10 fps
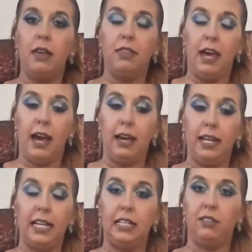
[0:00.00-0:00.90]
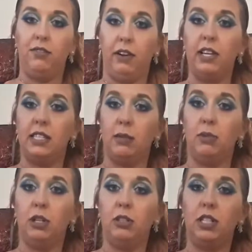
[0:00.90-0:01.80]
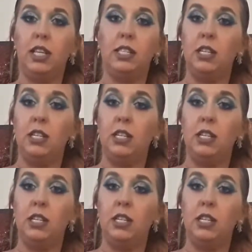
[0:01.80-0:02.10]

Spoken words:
that is very similar to this.